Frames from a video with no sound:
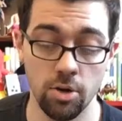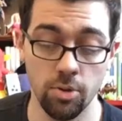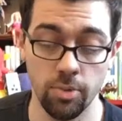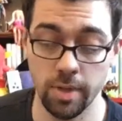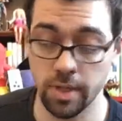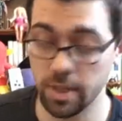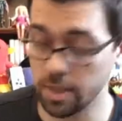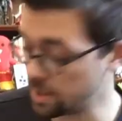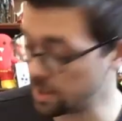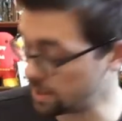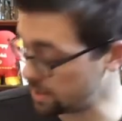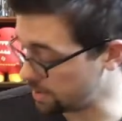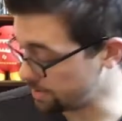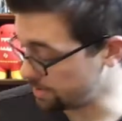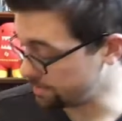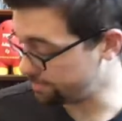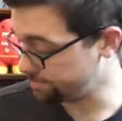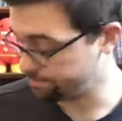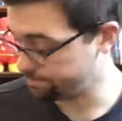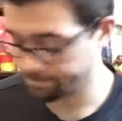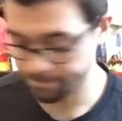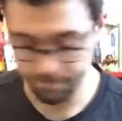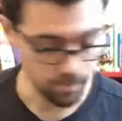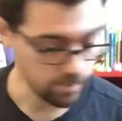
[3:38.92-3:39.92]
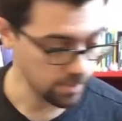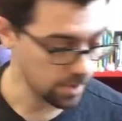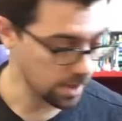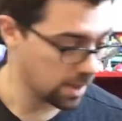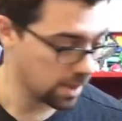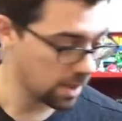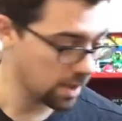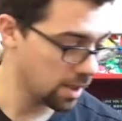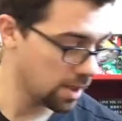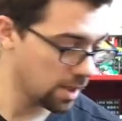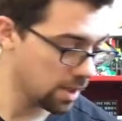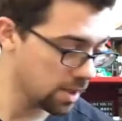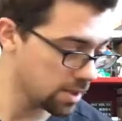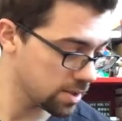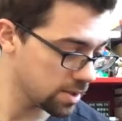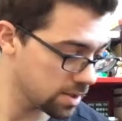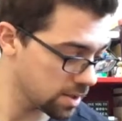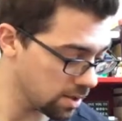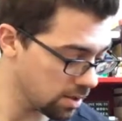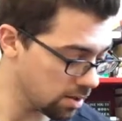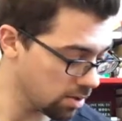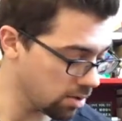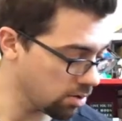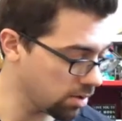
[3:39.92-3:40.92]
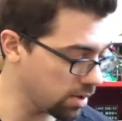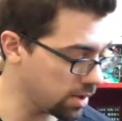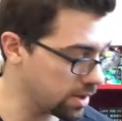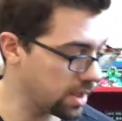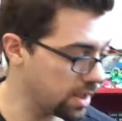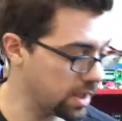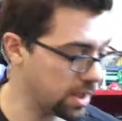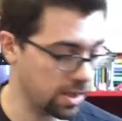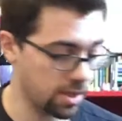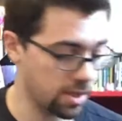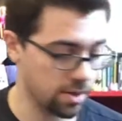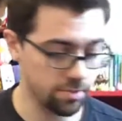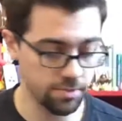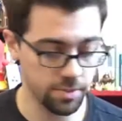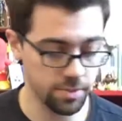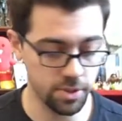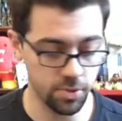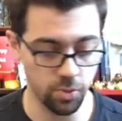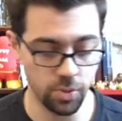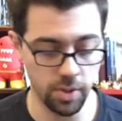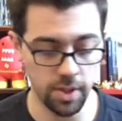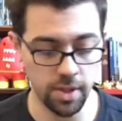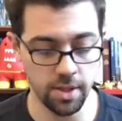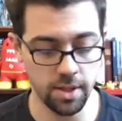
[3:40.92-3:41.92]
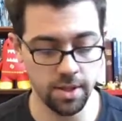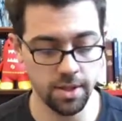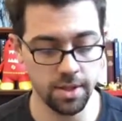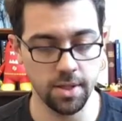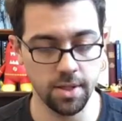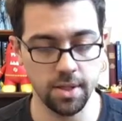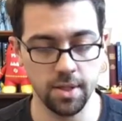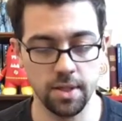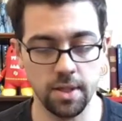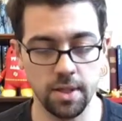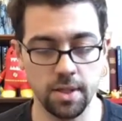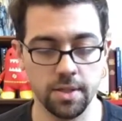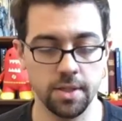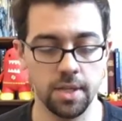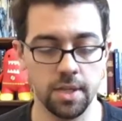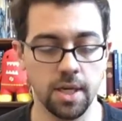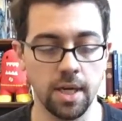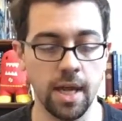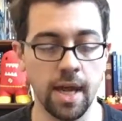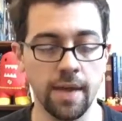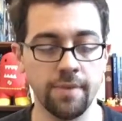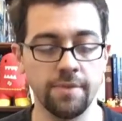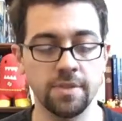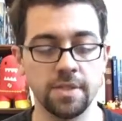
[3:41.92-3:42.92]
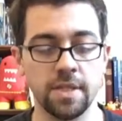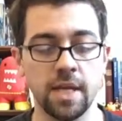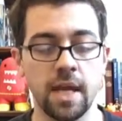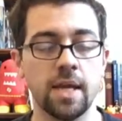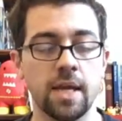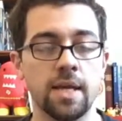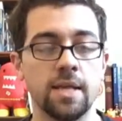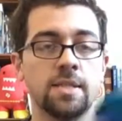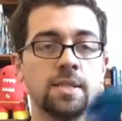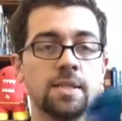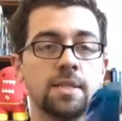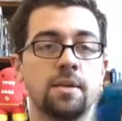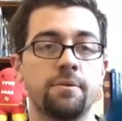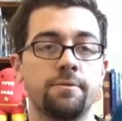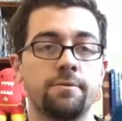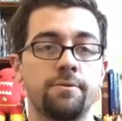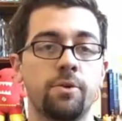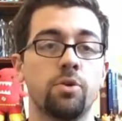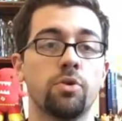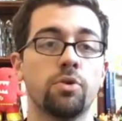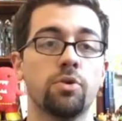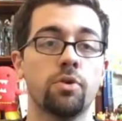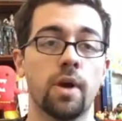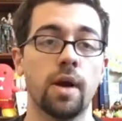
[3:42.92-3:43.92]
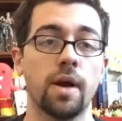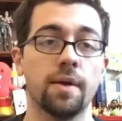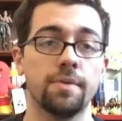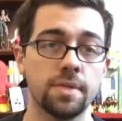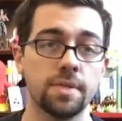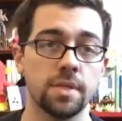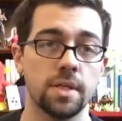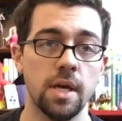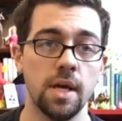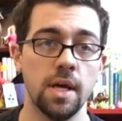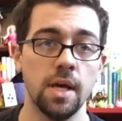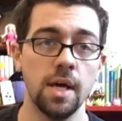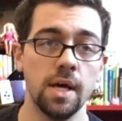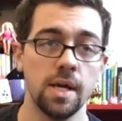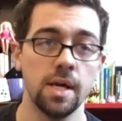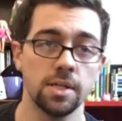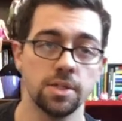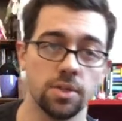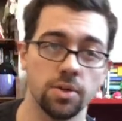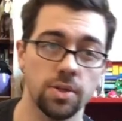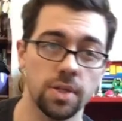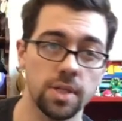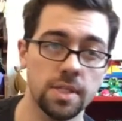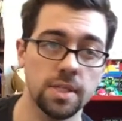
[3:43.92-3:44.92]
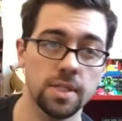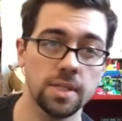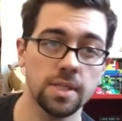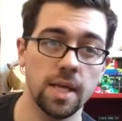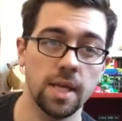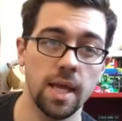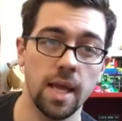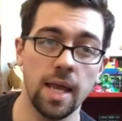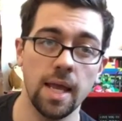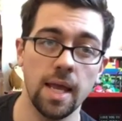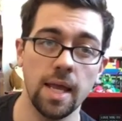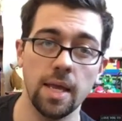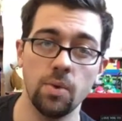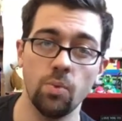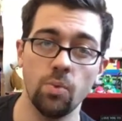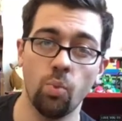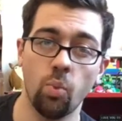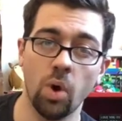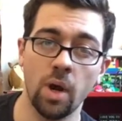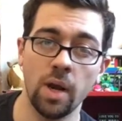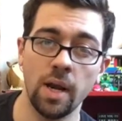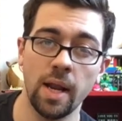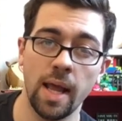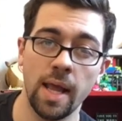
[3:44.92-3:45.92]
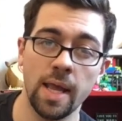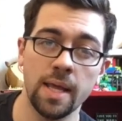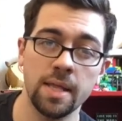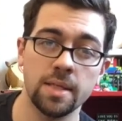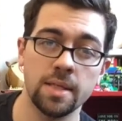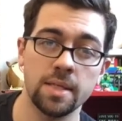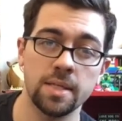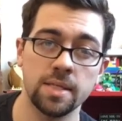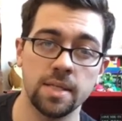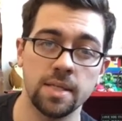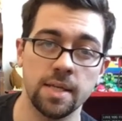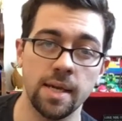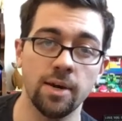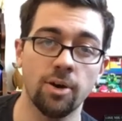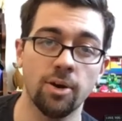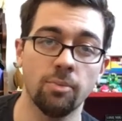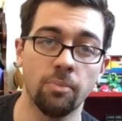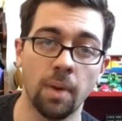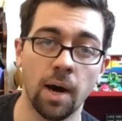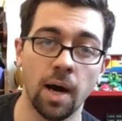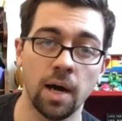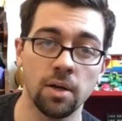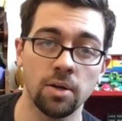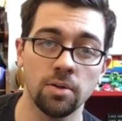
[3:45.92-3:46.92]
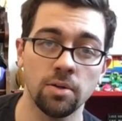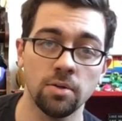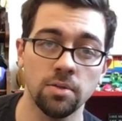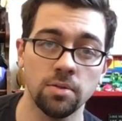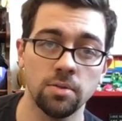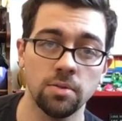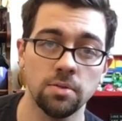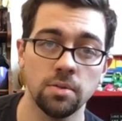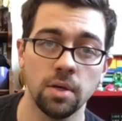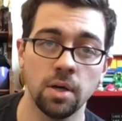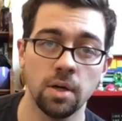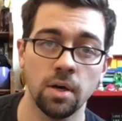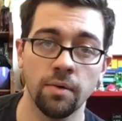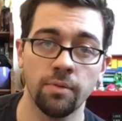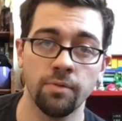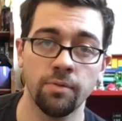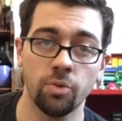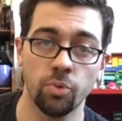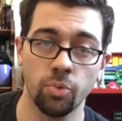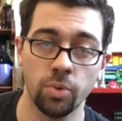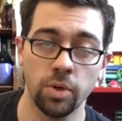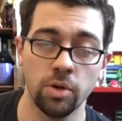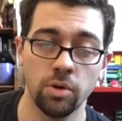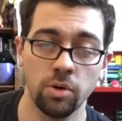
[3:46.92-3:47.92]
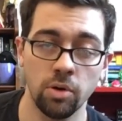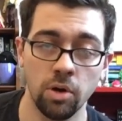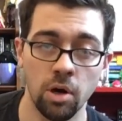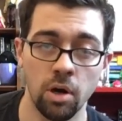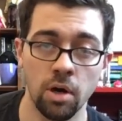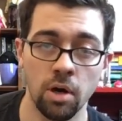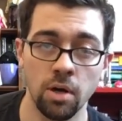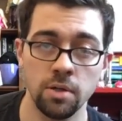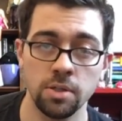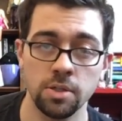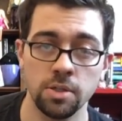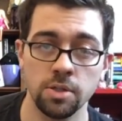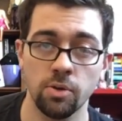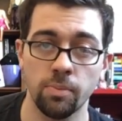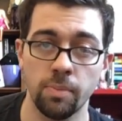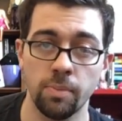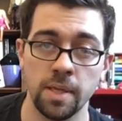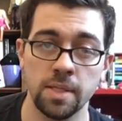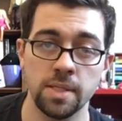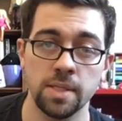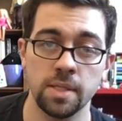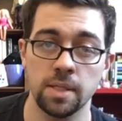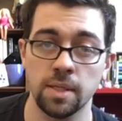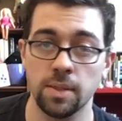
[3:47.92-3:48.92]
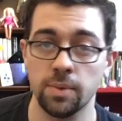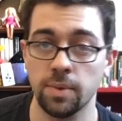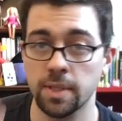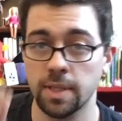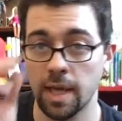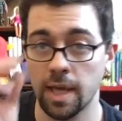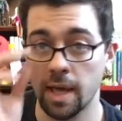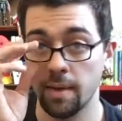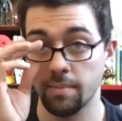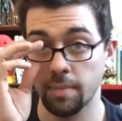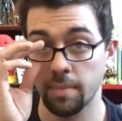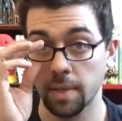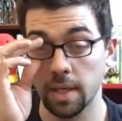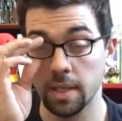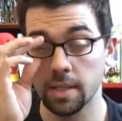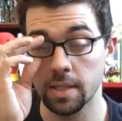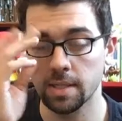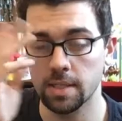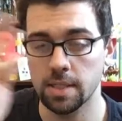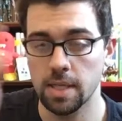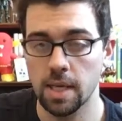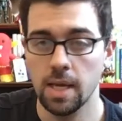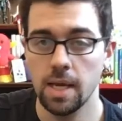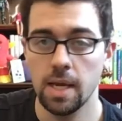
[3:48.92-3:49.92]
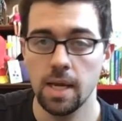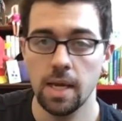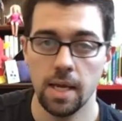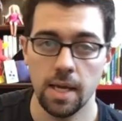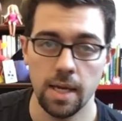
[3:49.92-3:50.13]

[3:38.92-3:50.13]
they are really good. So, and then it comes with the life-size photographs. So this is a 1/8 scale model of the real car. So basically what that means